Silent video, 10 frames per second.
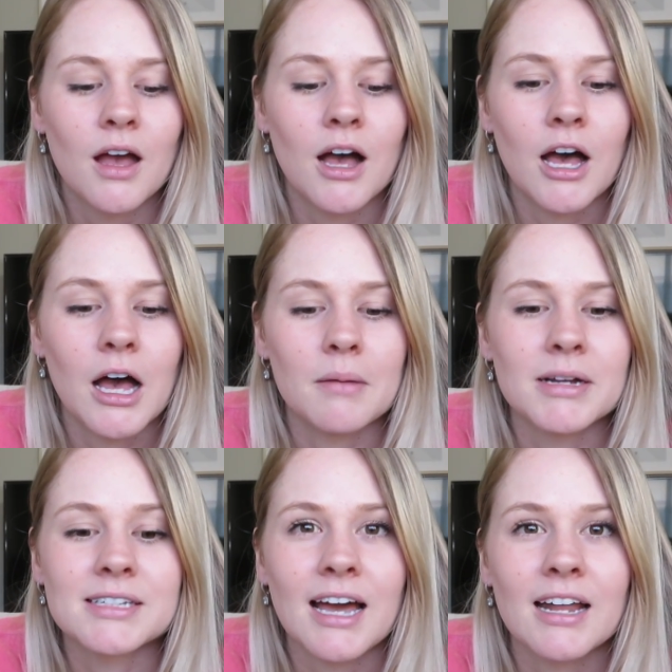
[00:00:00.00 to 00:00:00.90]

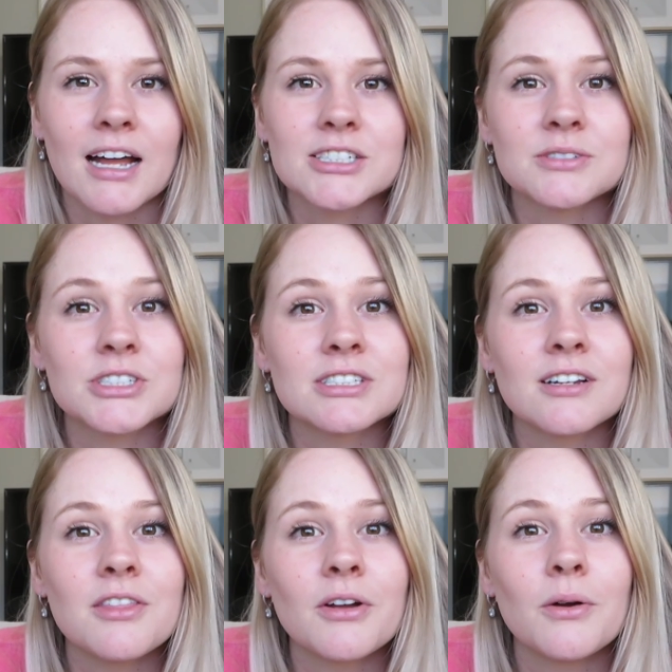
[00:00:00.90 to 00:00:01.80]
My dad actually was just
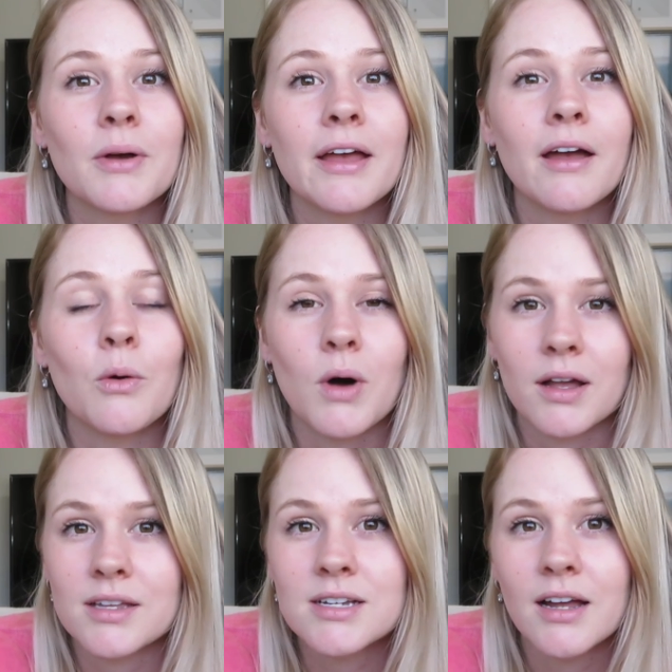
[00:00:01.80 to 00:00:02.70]
gonna throw away a
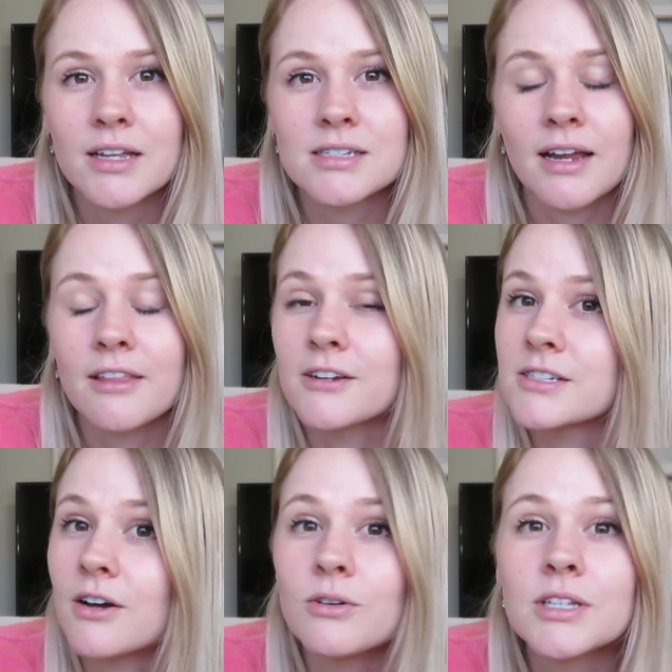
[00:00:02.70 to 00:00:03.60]
walkie-talkie today.
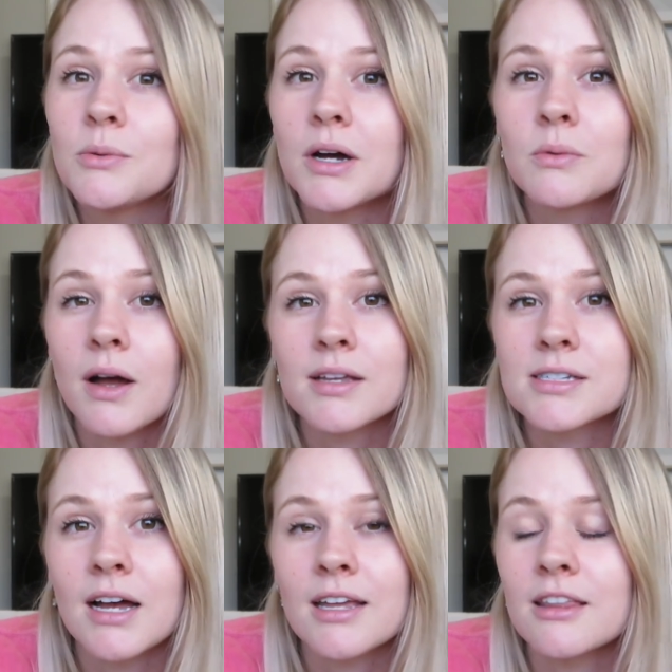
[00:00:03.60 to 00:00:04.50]
There's only one
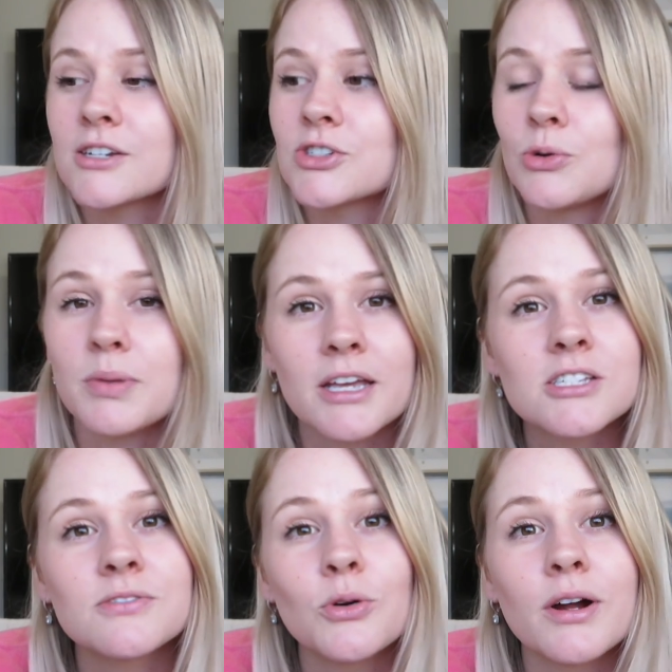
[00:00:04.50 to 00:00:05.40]
walkie-talkie. There's no
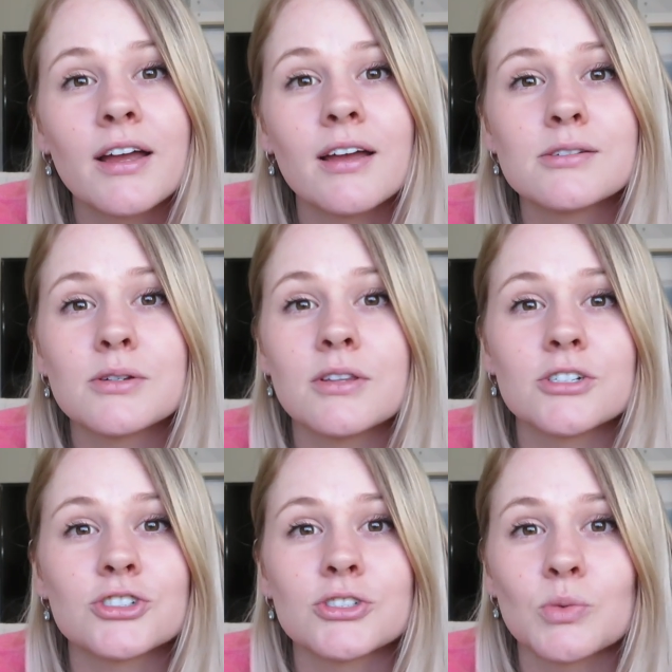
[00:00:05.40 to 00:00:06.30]
base for it.
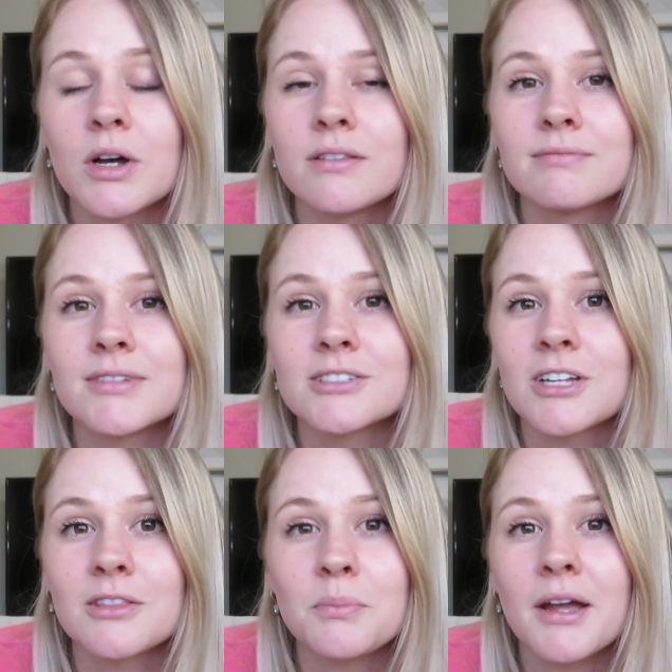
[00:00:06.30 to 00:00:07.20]
There's just one. There's
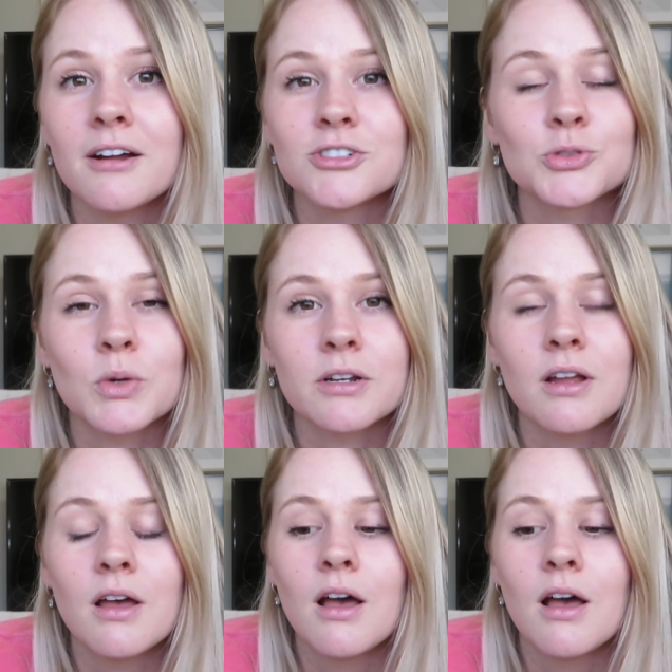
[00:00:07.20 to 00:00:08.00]
not the pair, just one.